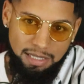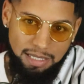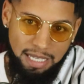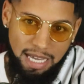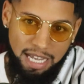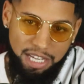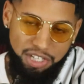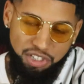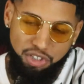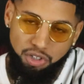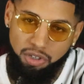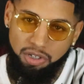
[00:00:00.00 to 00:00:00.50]

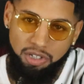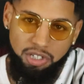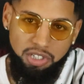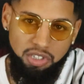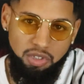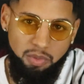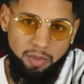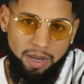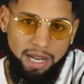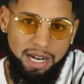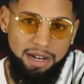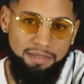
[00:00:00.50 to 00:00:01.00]
That you're gonna
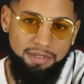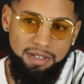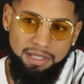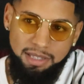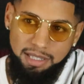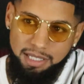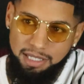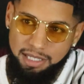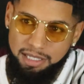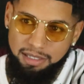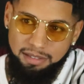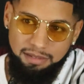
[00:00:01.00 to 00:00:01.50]
do
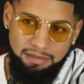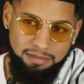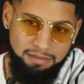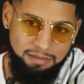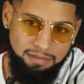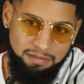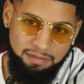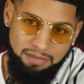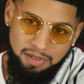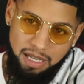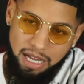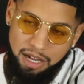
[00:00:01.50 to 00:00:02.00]
everything,
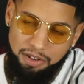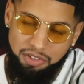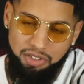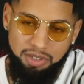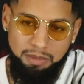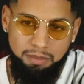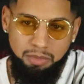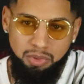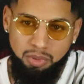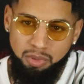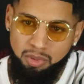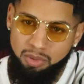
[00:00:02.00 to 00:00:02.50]
how
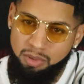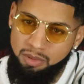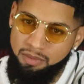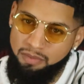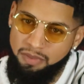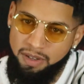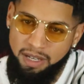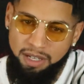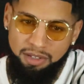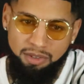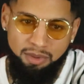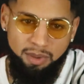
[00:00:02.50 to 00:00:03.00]
you
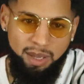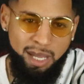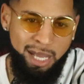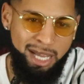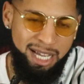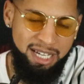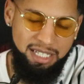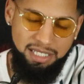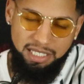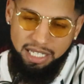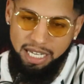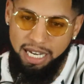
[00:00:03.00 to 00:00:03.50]
move, how you
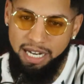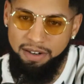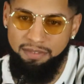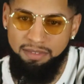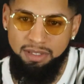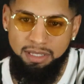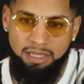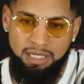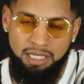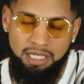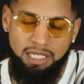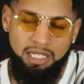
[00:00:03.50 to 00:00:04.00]
act,
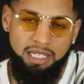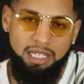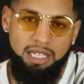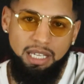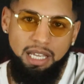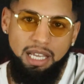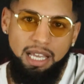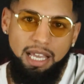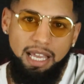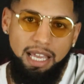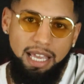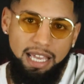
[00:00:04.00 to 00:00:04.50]
everything
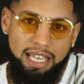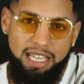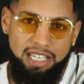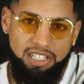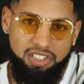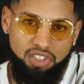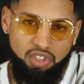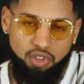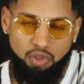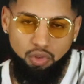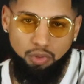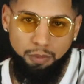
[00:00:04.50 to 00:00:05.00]

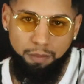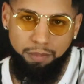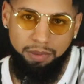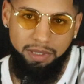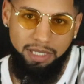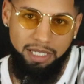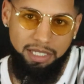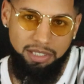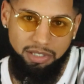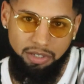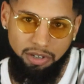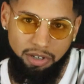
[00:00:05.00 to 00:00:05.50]
is to
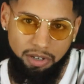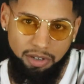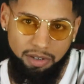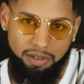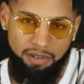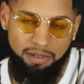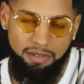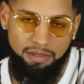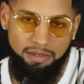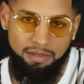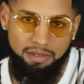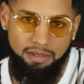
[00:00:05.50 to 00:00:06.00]
please
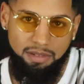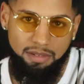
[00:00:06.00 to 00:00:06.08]
her.